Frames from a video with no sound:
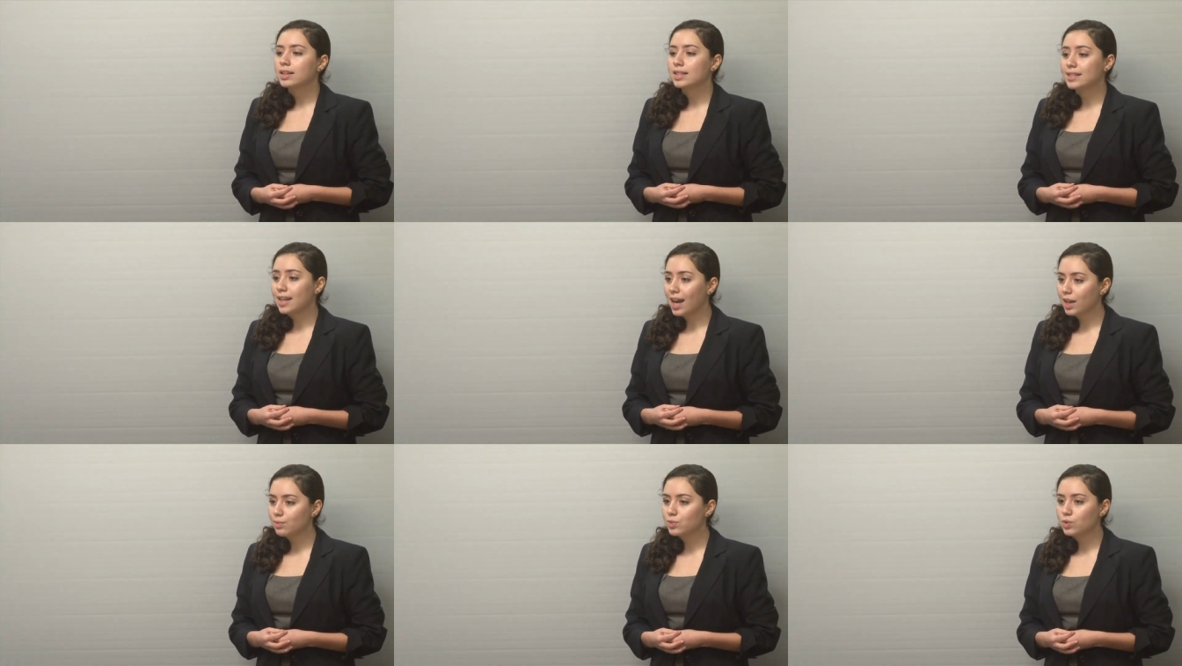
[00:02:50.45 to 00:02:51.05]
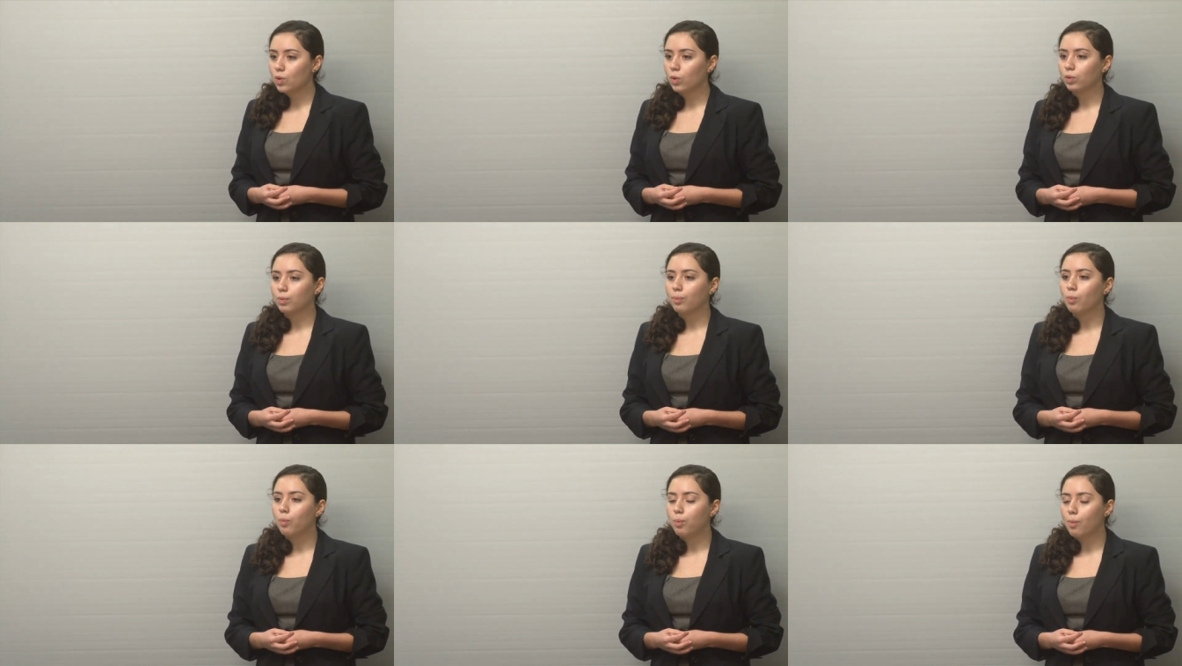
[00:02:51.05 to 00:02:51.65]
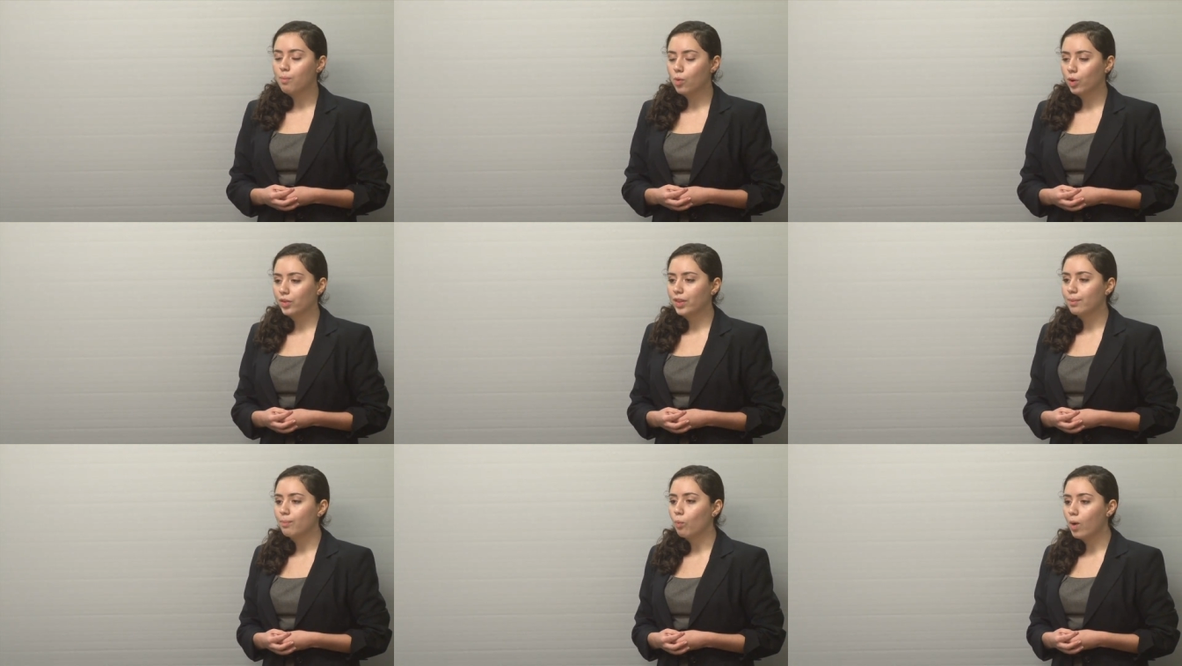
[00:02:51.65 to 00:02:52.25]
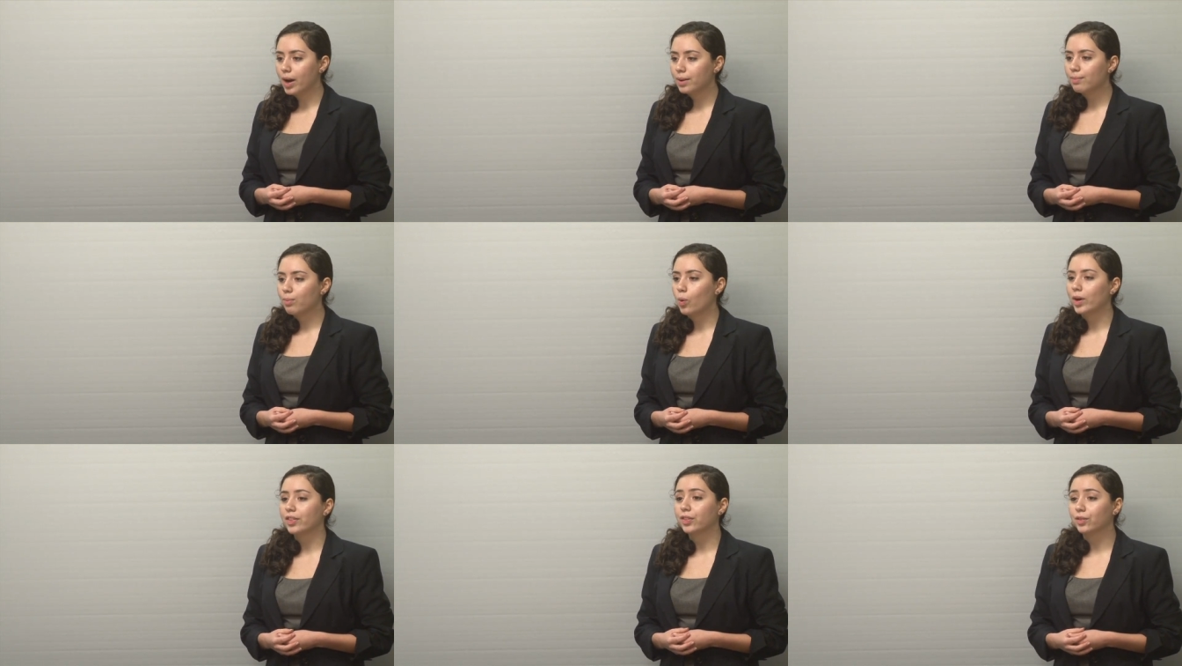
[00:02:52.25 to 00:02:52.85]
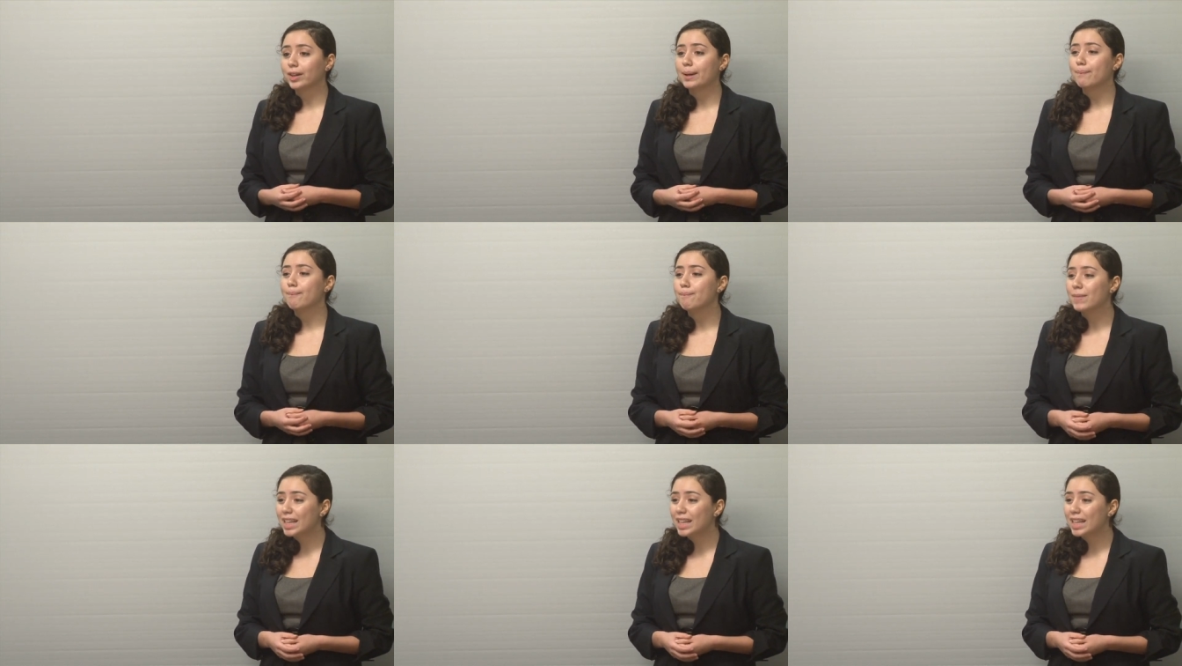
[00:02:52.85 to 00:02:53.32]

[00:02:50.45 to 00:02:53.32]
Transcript: the Times sold more than 1.3